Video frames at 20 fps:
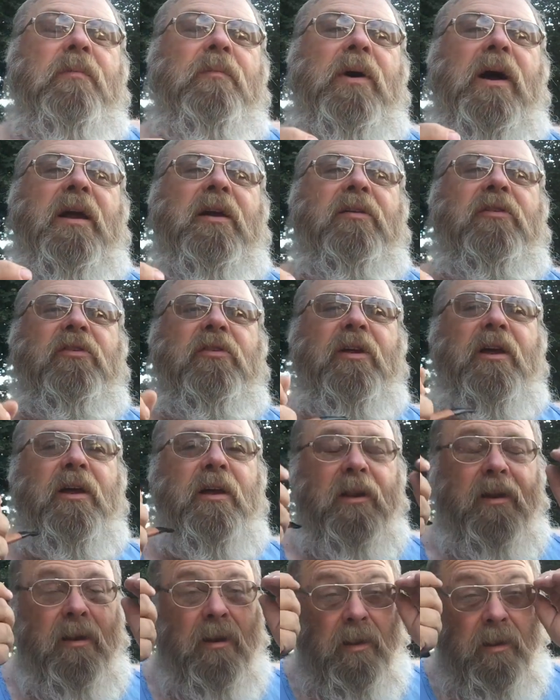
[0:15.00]
My
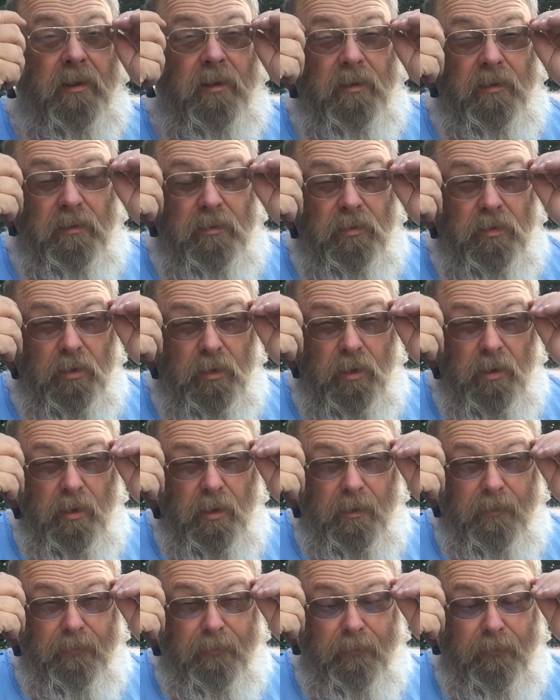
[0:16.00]
son took
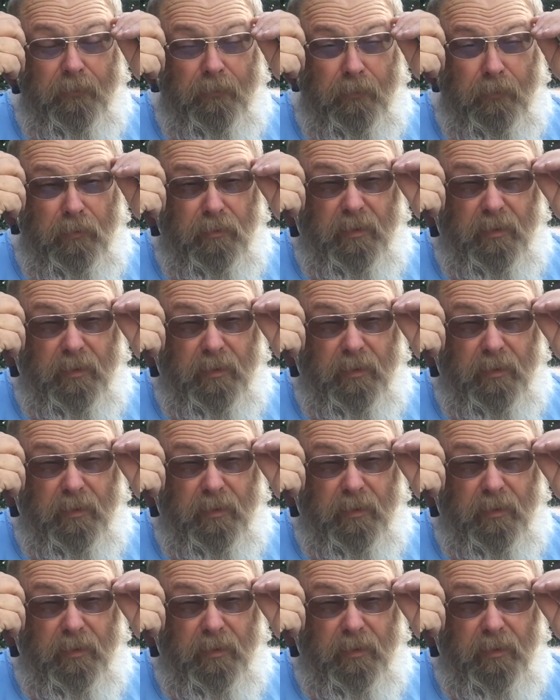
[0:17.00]
off